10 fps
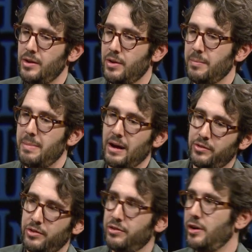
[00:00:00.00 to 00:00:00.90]
you can
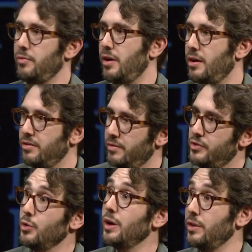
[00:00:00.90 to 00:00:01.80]
bounce yourself off of
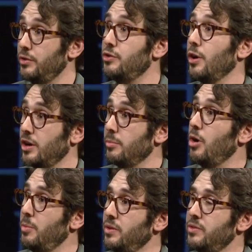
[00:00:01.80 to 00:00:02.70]
during those darker
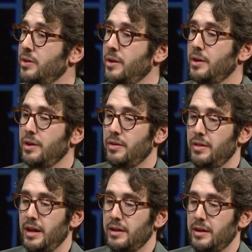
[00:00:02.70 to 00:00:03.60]
moments
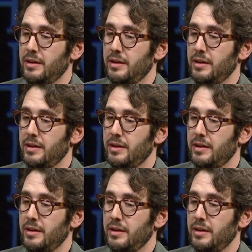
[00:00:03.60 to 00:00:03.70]
that,